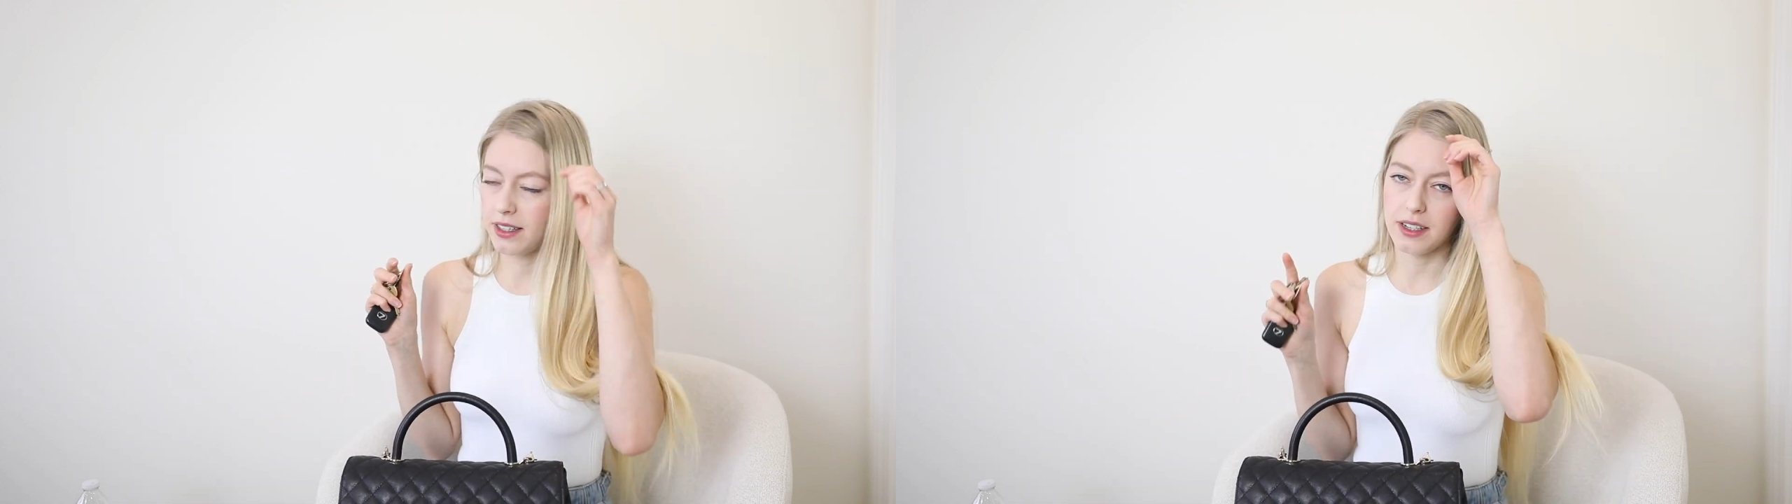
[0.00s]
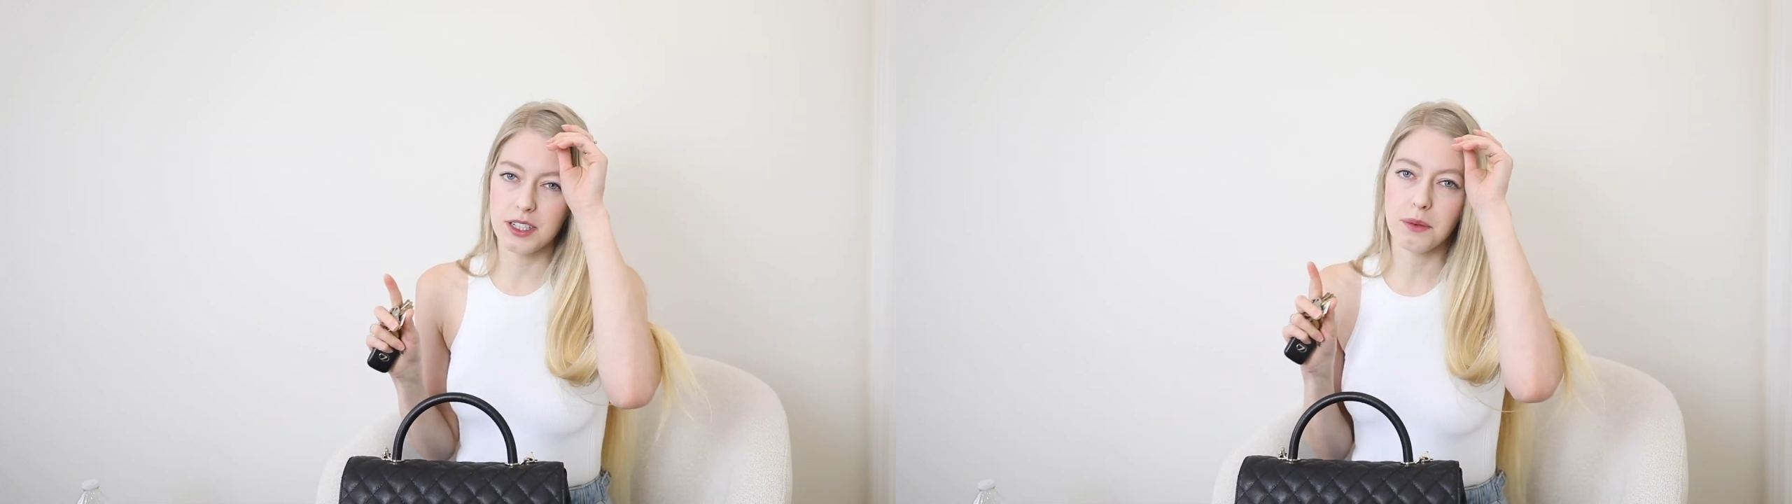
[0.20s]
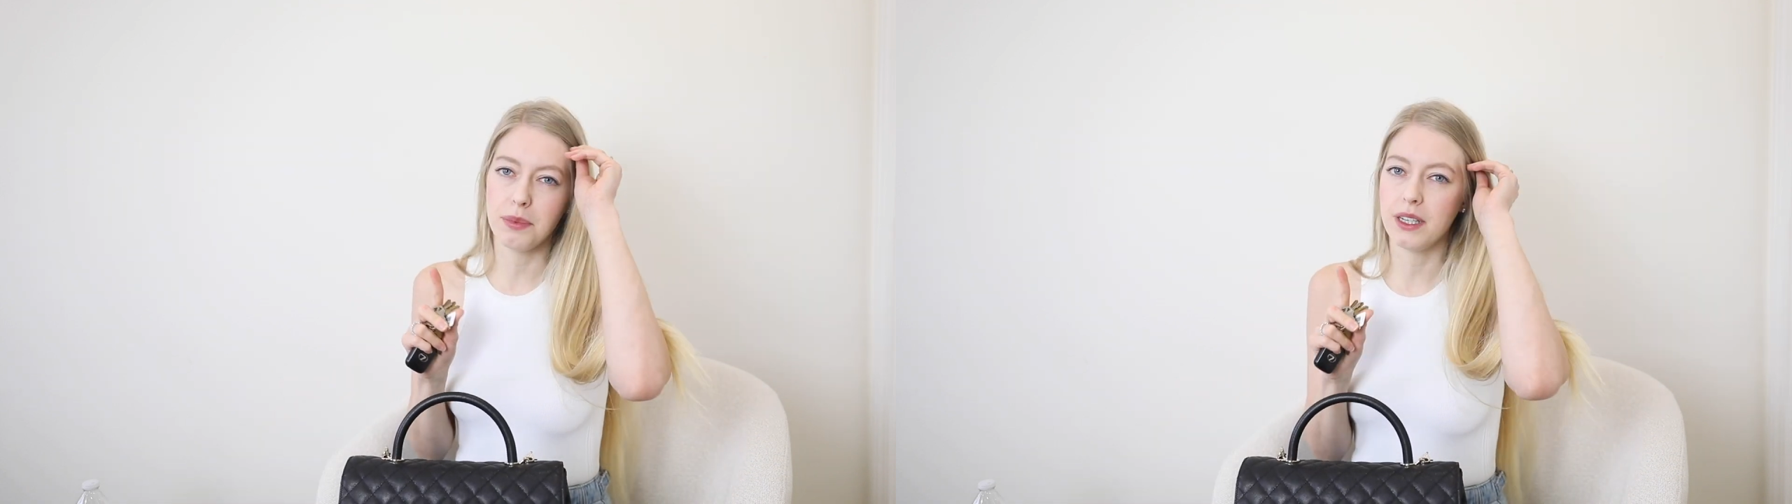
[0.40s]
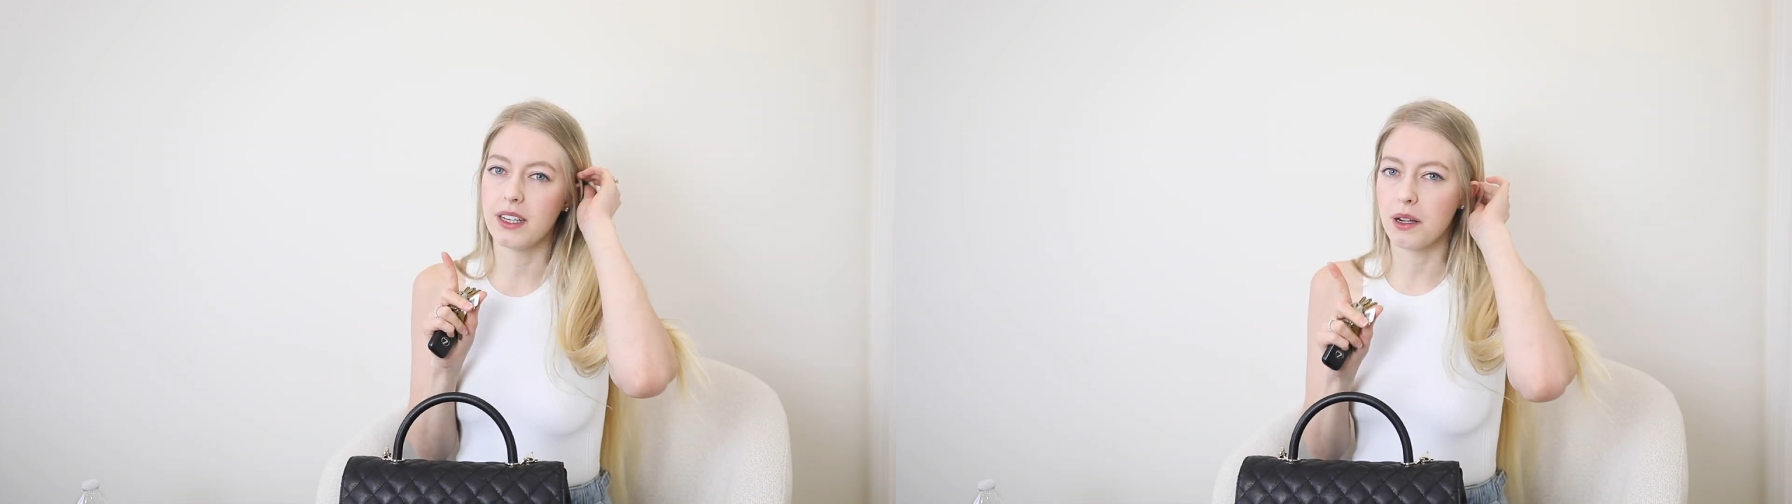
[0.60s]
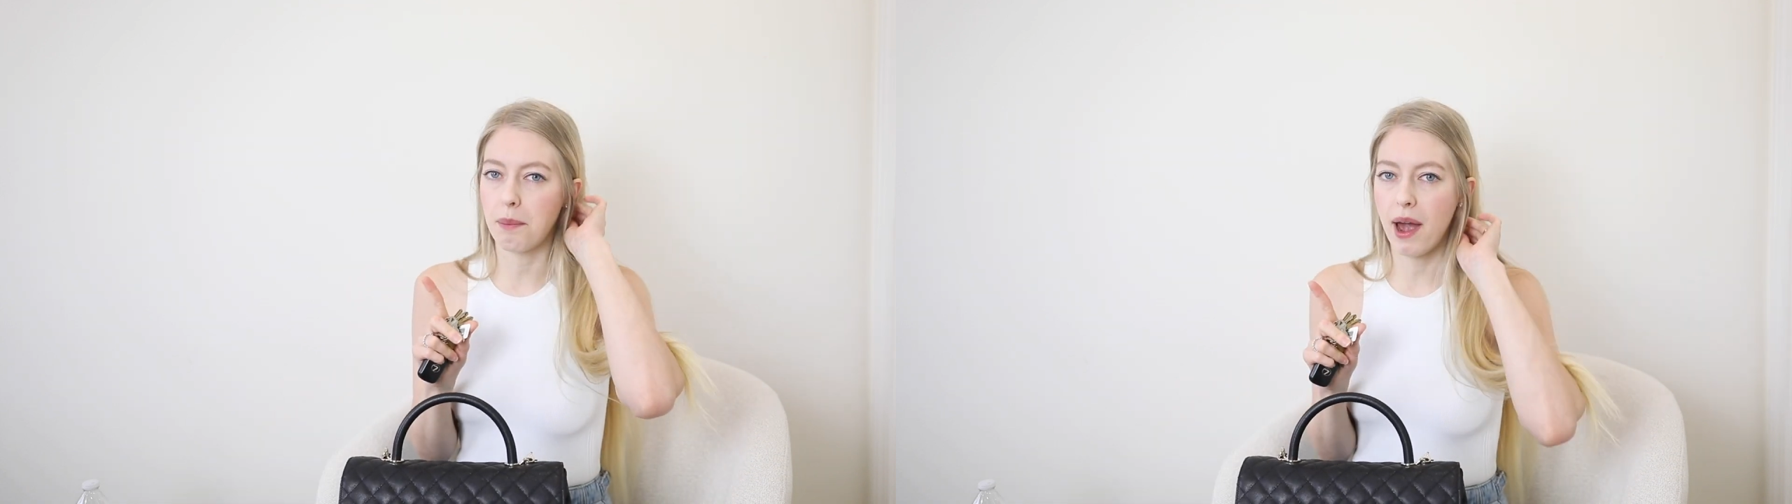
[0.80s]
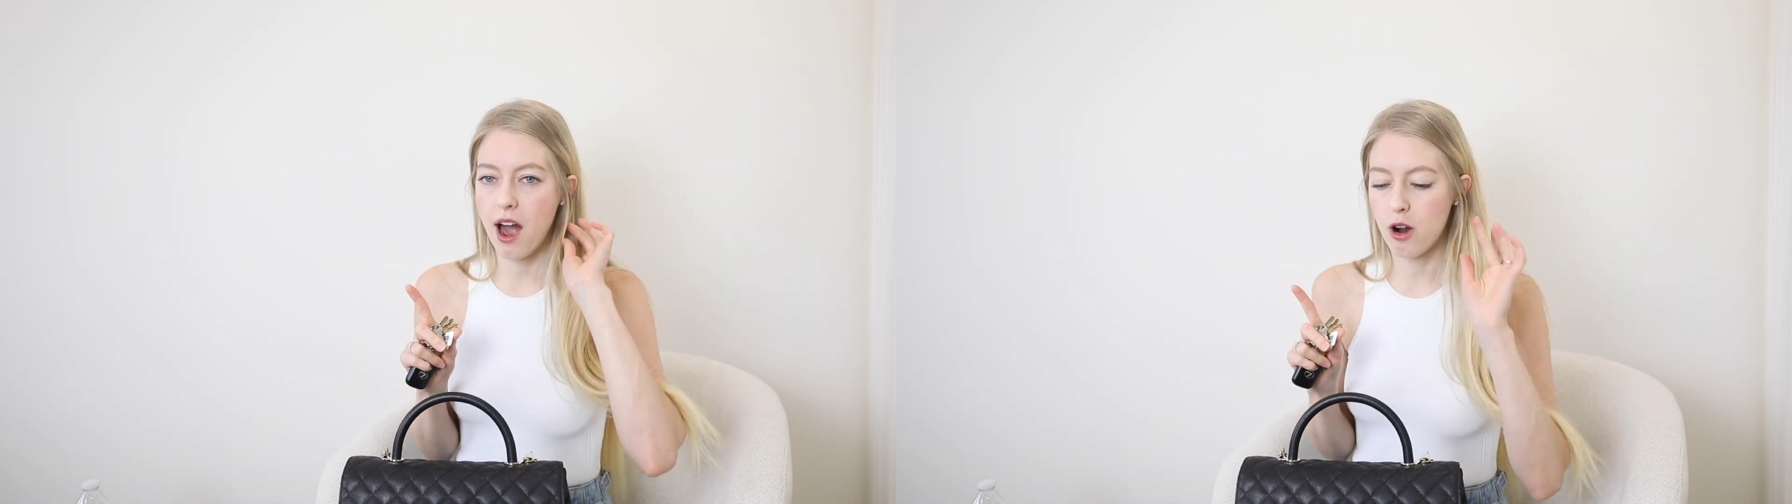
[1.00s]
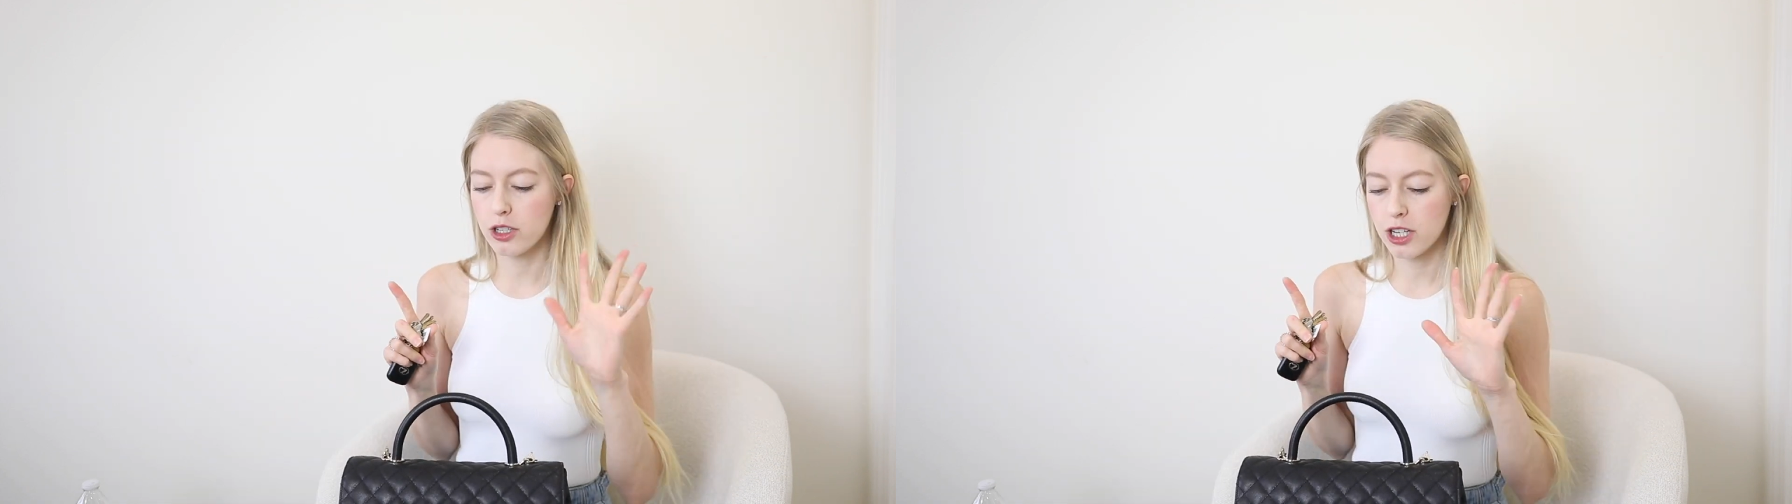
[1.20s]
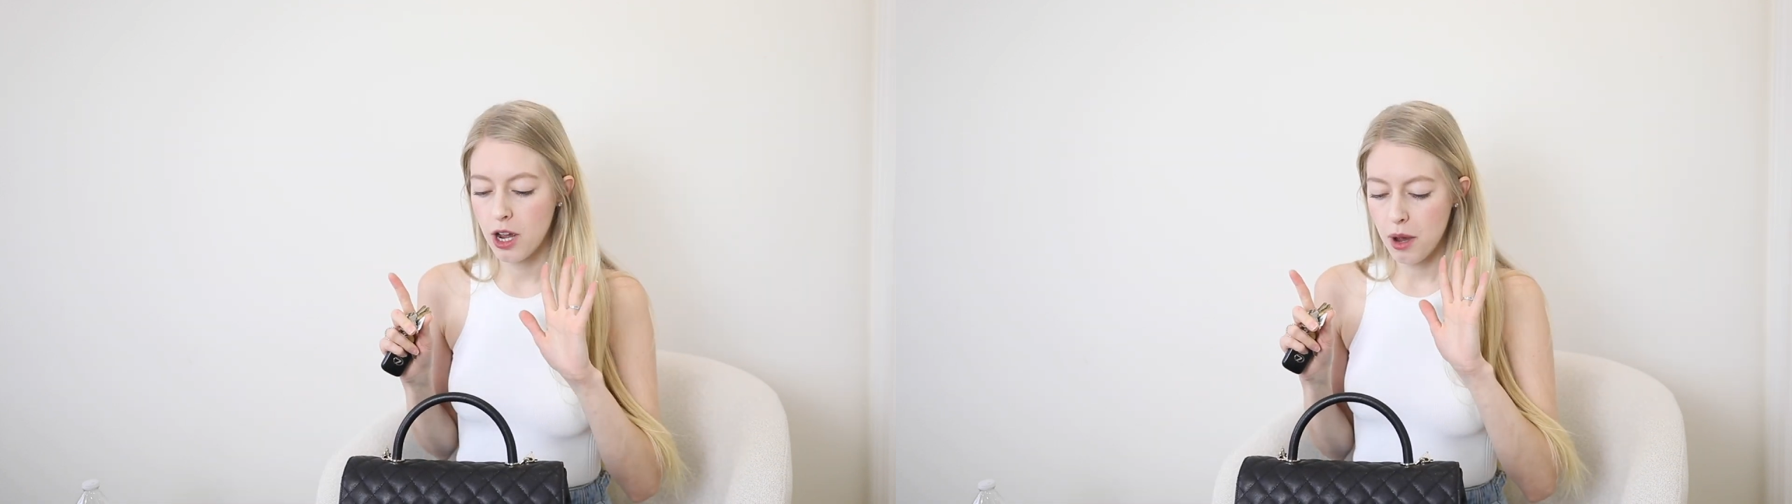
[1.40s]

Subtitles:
need to be in a pouch